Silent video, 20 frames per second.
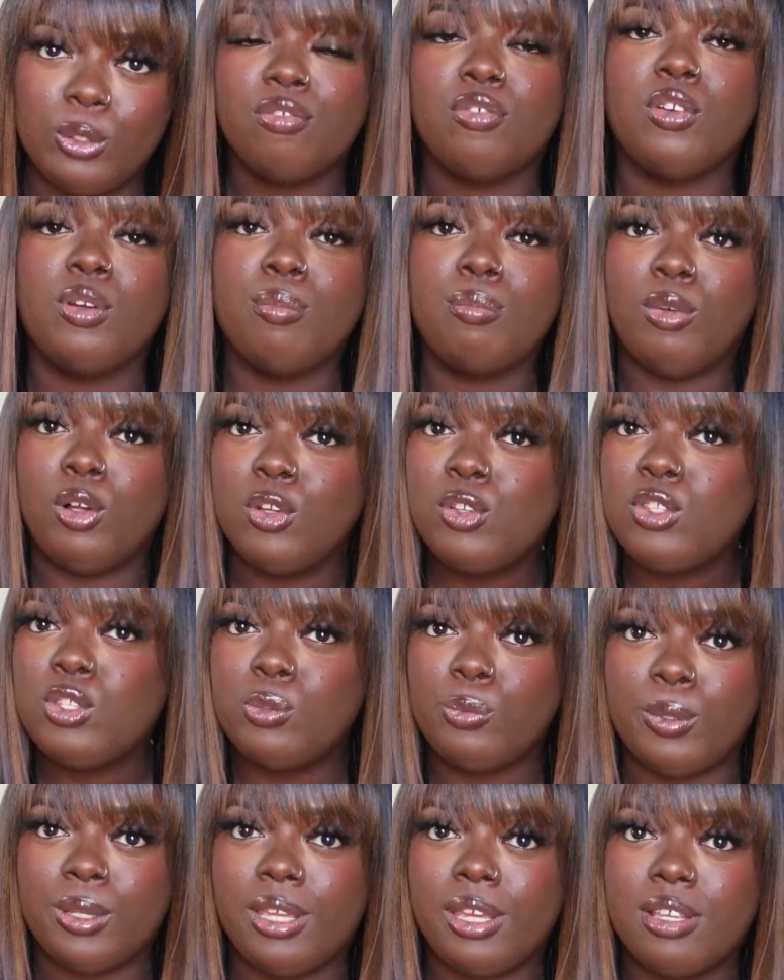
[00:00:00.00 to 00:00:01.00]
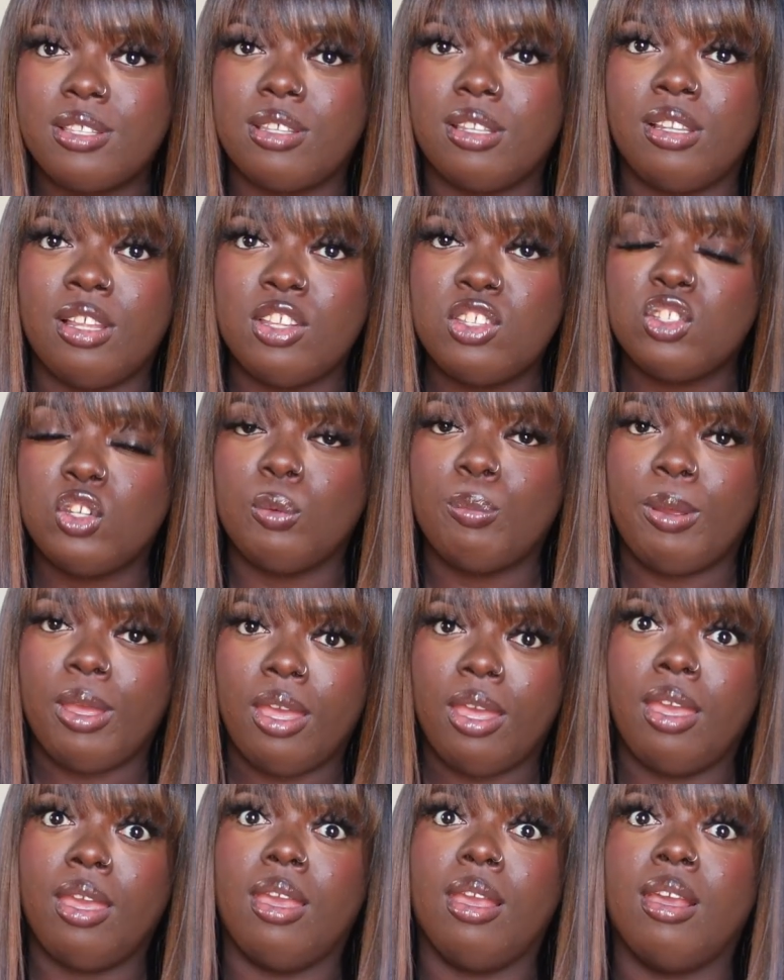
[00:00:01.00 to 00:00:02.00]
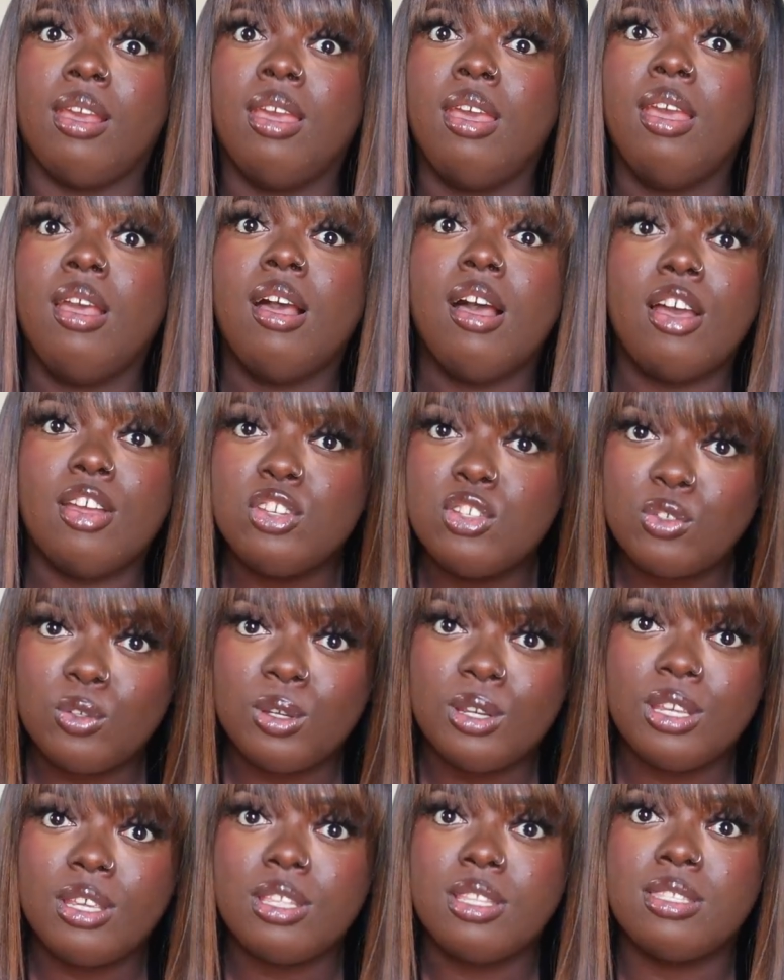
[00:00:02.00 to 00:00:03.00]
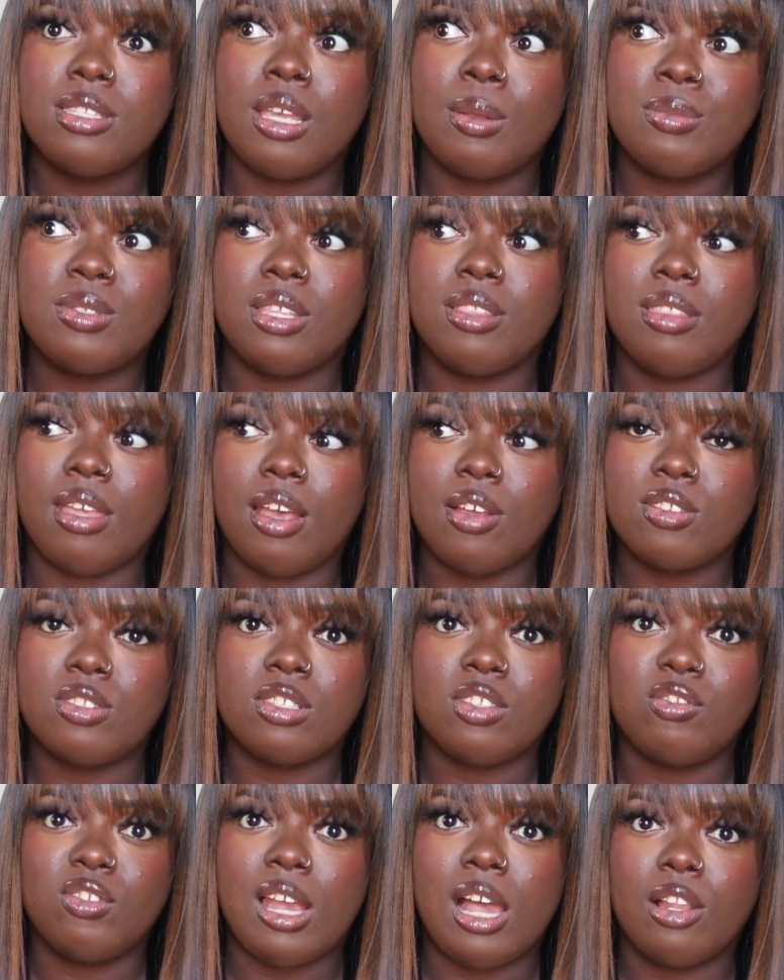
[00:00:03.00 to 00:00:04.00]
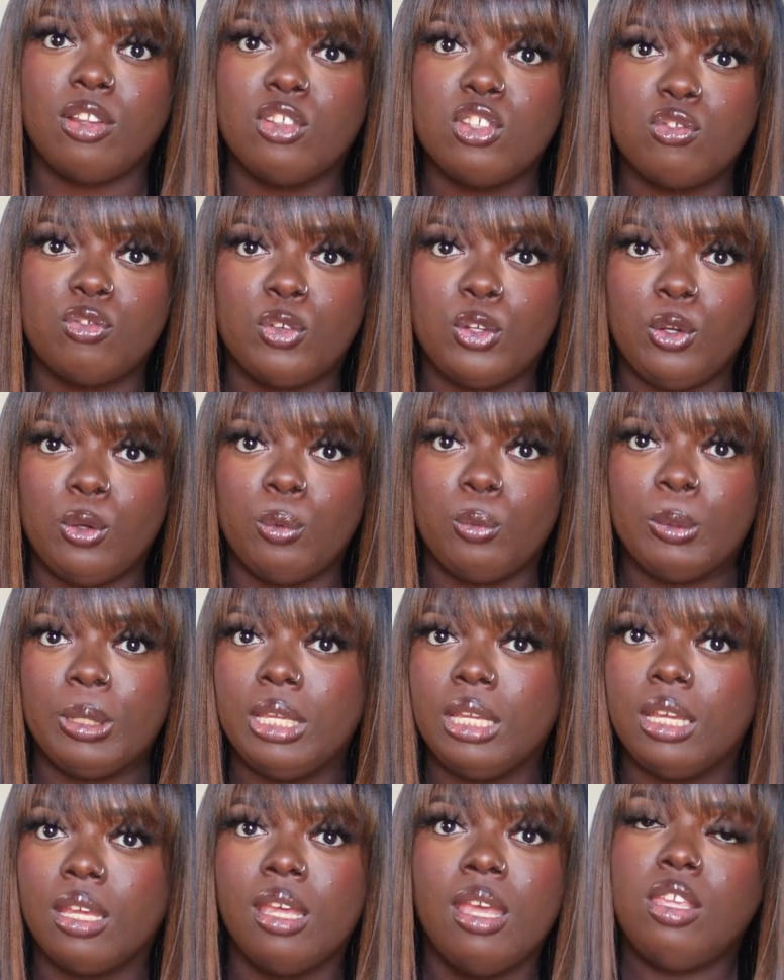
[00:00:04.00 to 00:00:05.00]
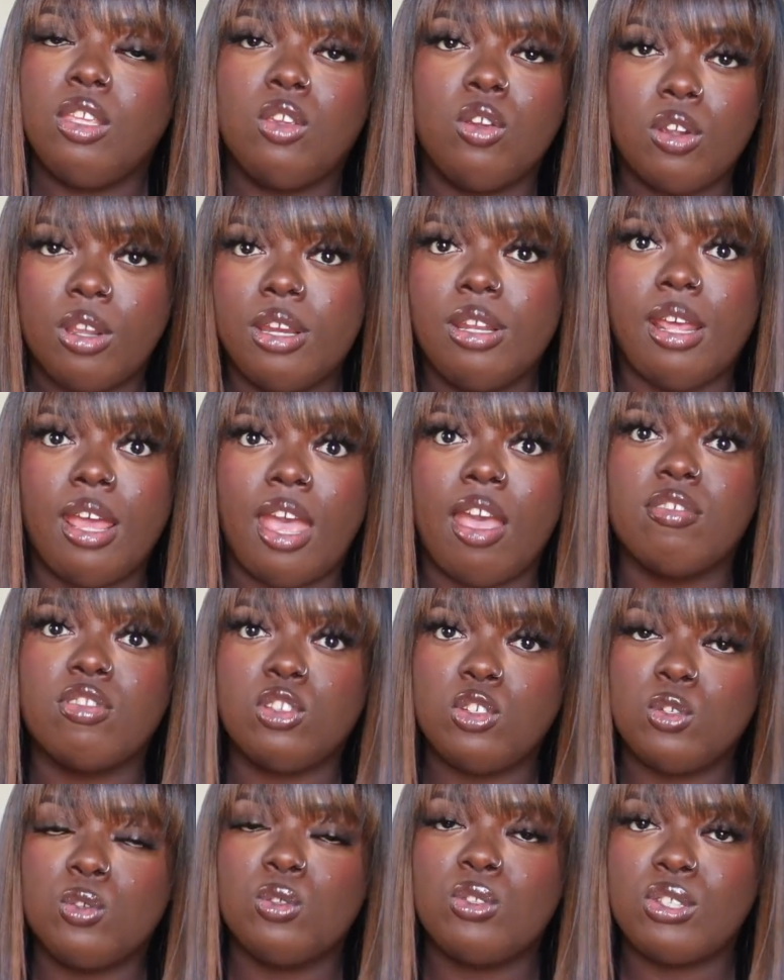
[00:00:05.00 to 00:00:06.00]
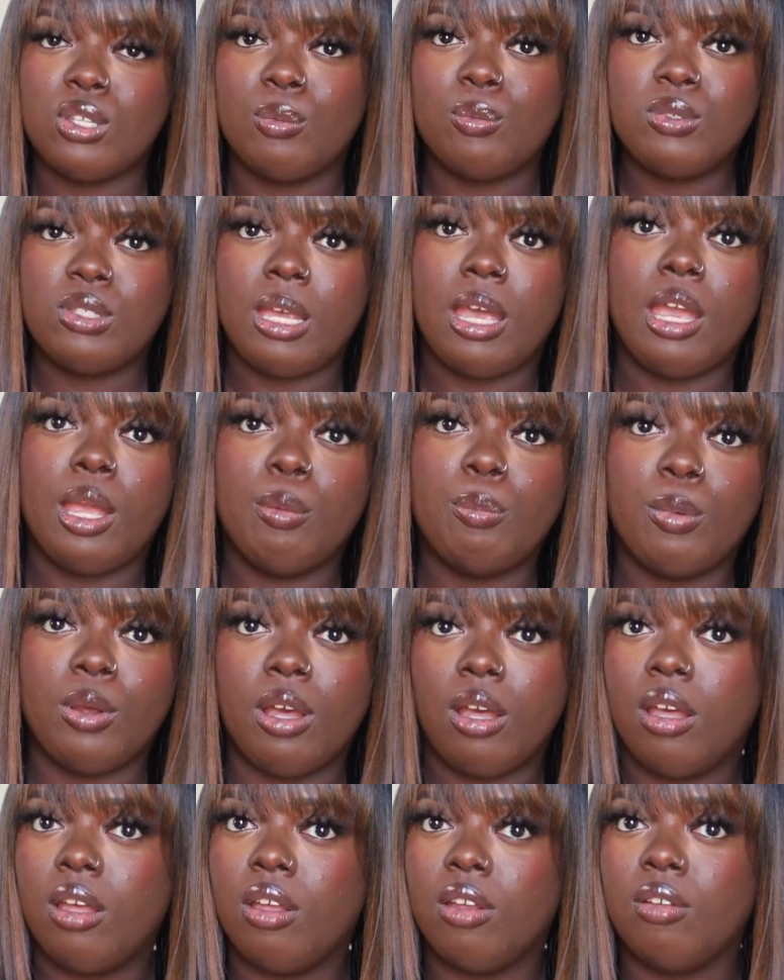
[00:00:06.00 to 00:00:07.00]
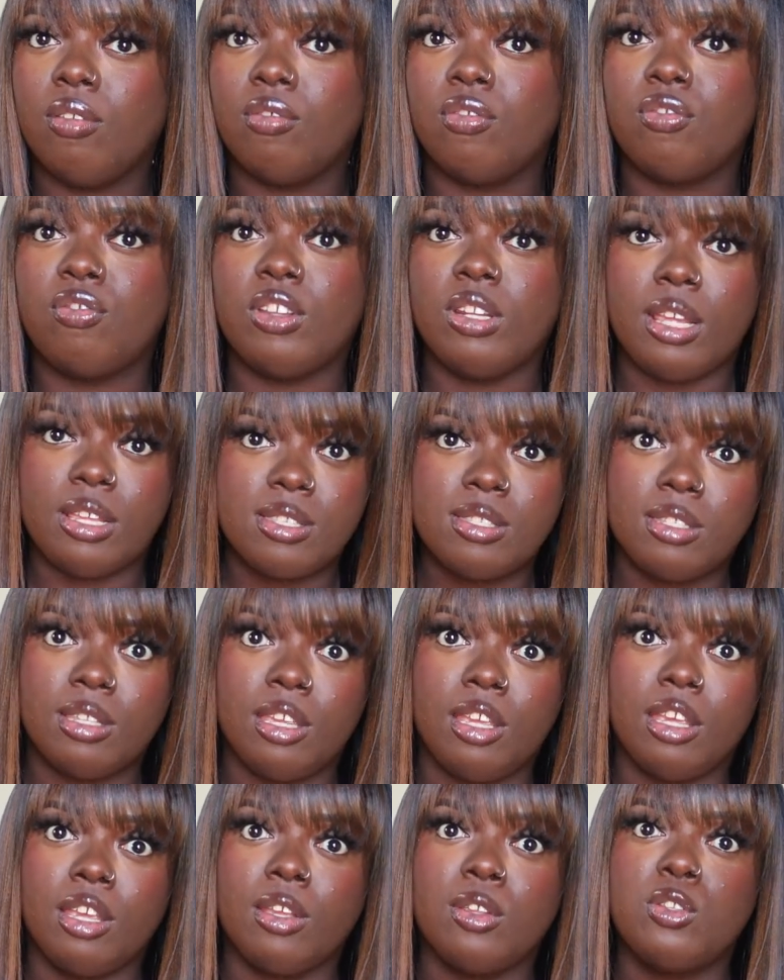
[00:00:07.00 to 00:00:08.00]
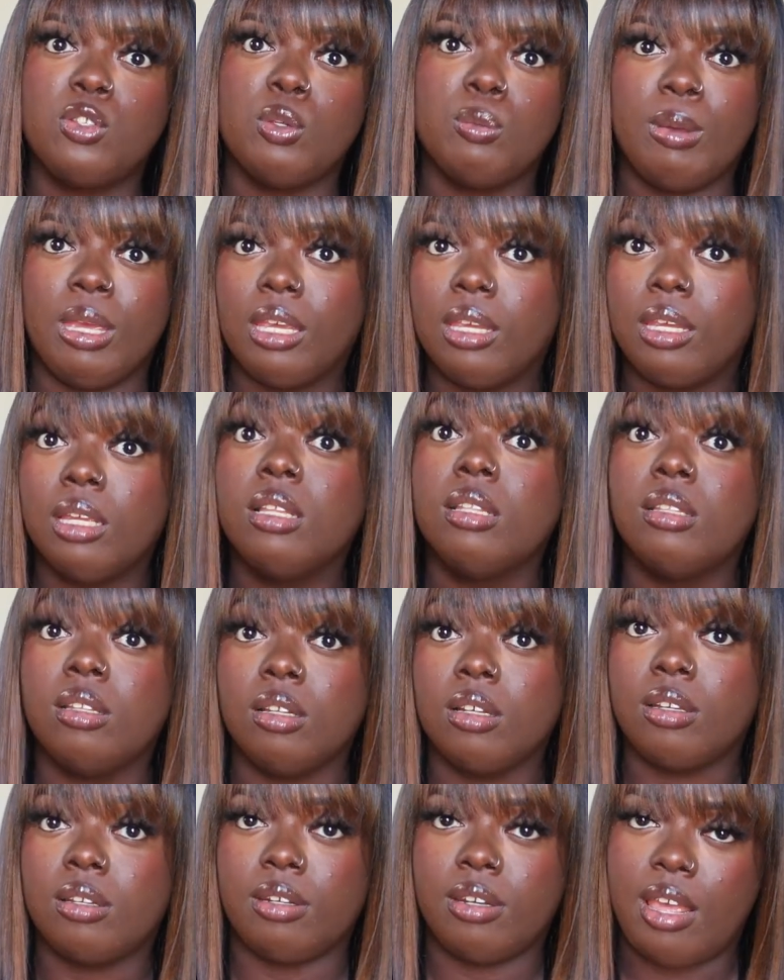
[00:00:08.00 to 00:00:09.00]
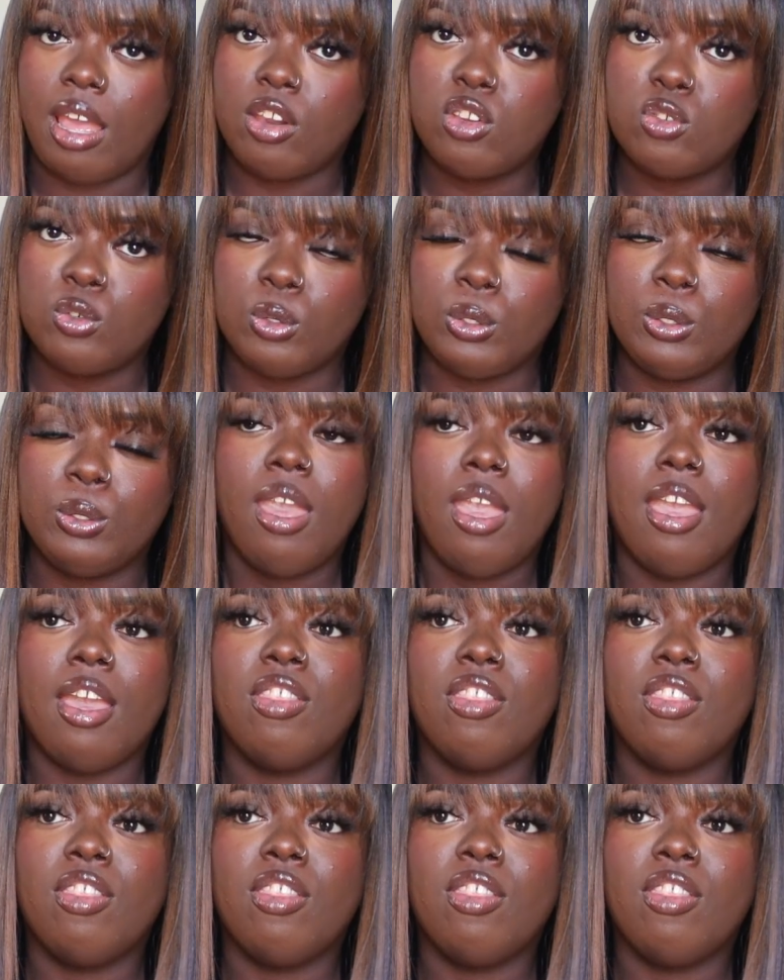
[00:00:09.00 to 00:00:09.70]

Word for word: For most wigs, unless you're paying hundreds up to thousands of dollars for your wig, you're gonna have to do some type of finessing to make it look natural.